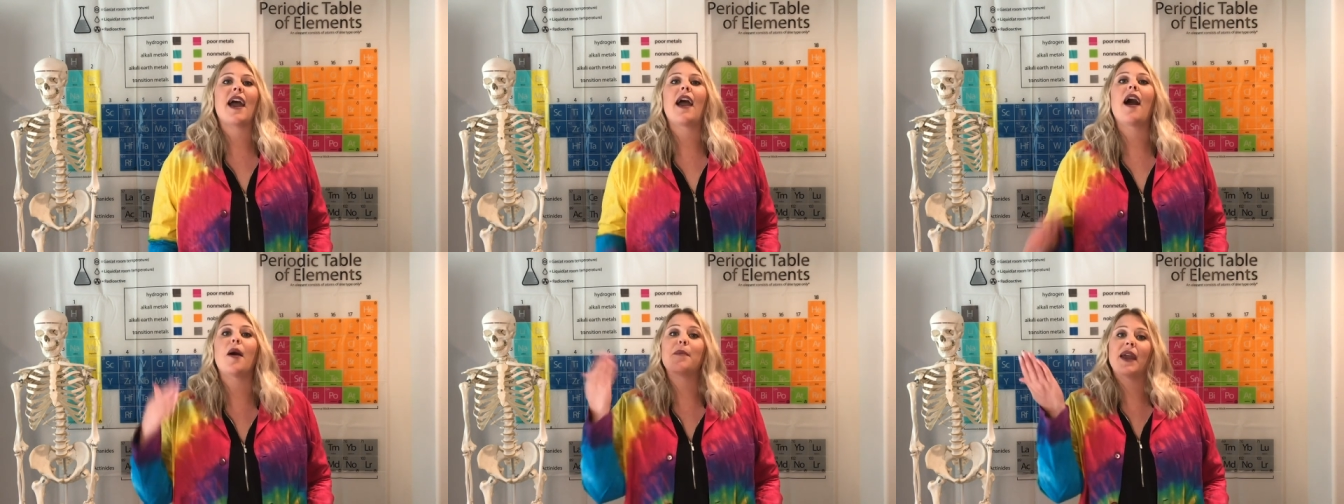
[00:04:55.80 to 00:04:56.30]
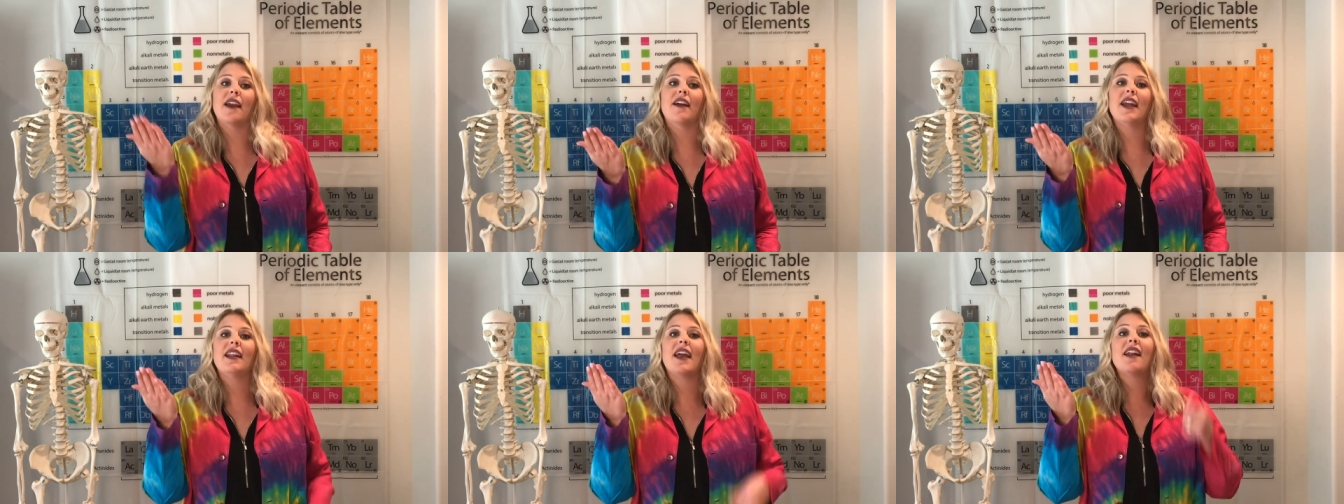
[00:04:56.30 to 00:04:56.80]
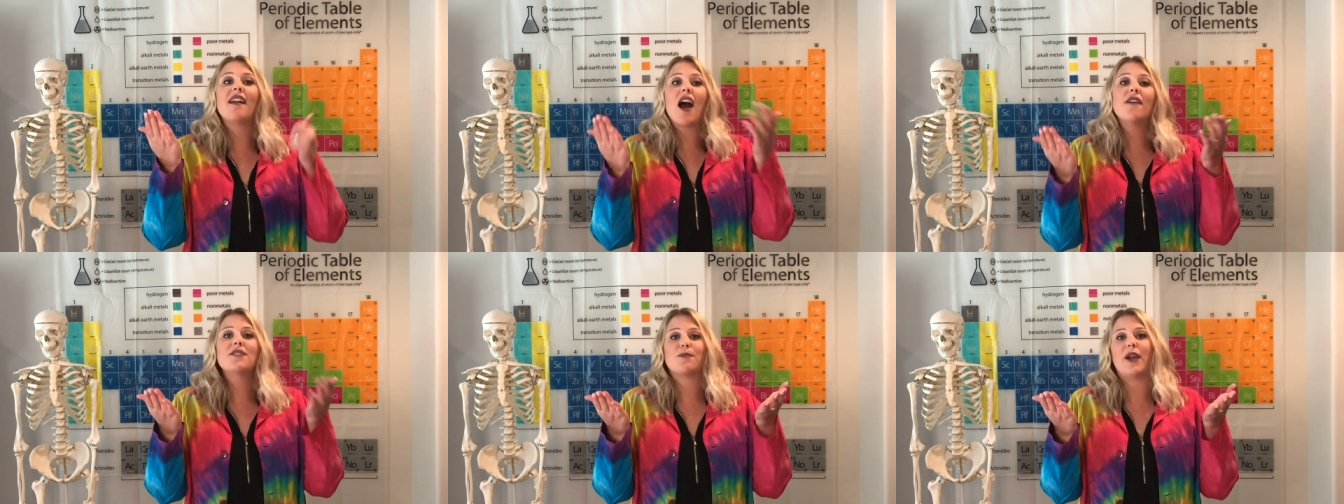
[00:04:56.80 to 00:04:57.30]
at a parent and an
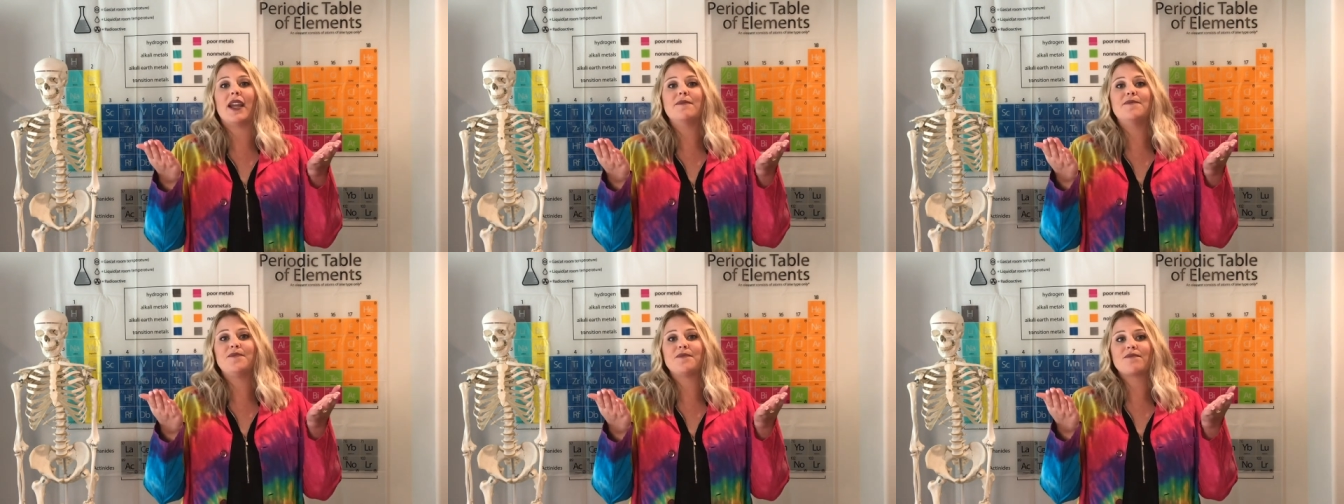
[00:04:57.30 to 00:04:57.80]
offspring.